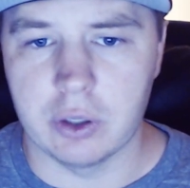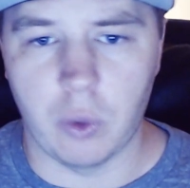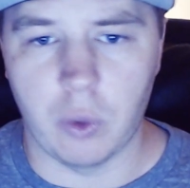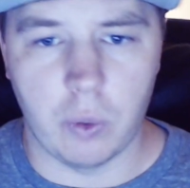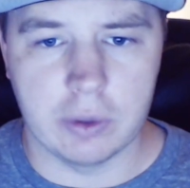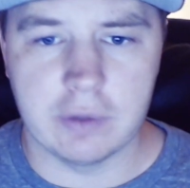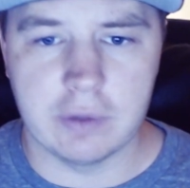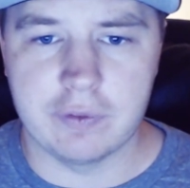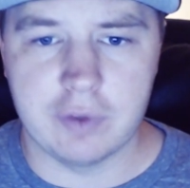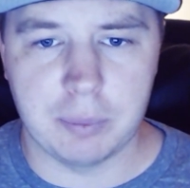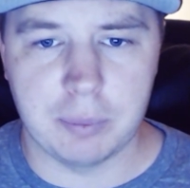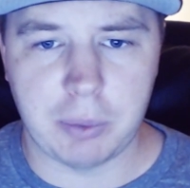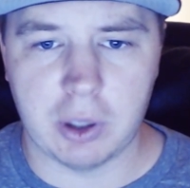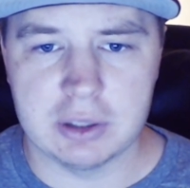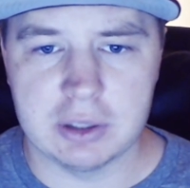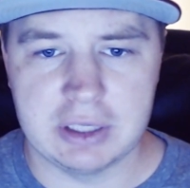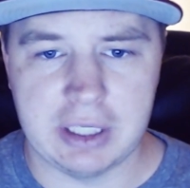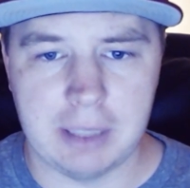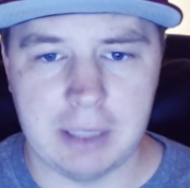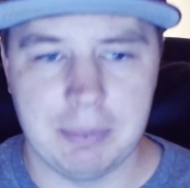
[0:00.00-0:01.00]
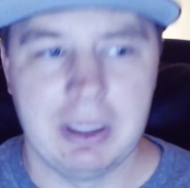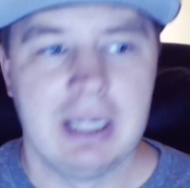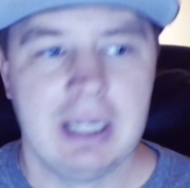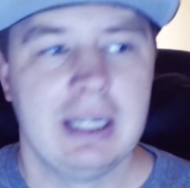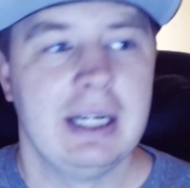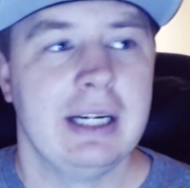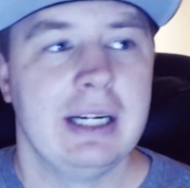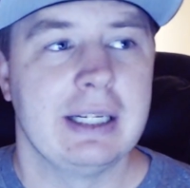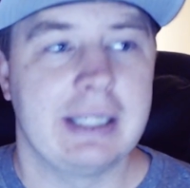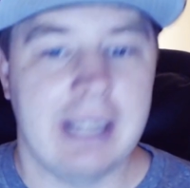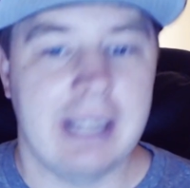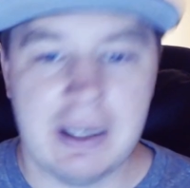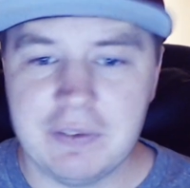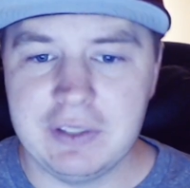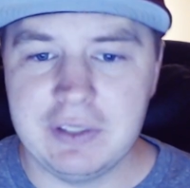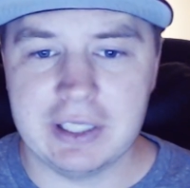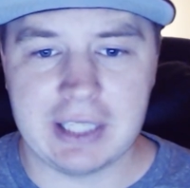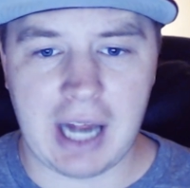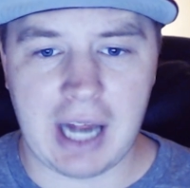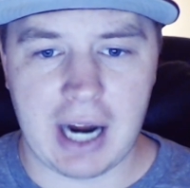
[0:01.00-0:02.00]
on the football team. Give
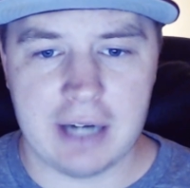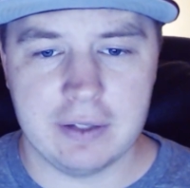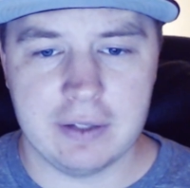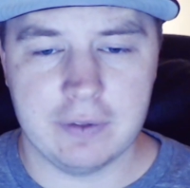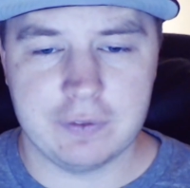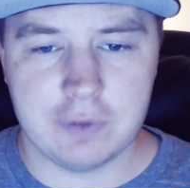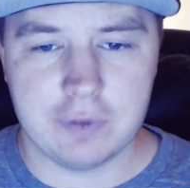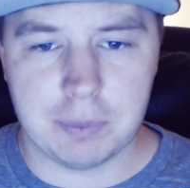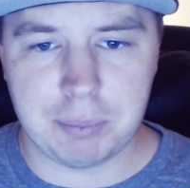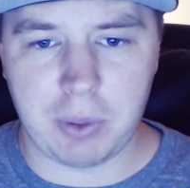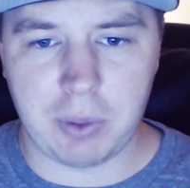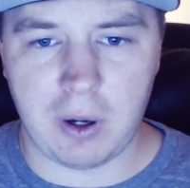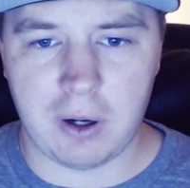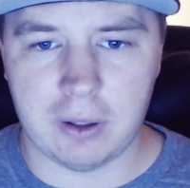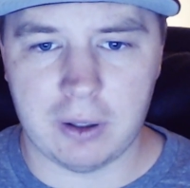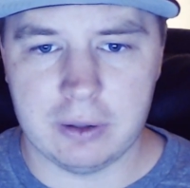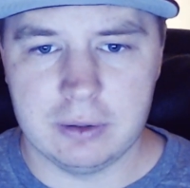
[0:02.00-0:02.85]
the guy the football.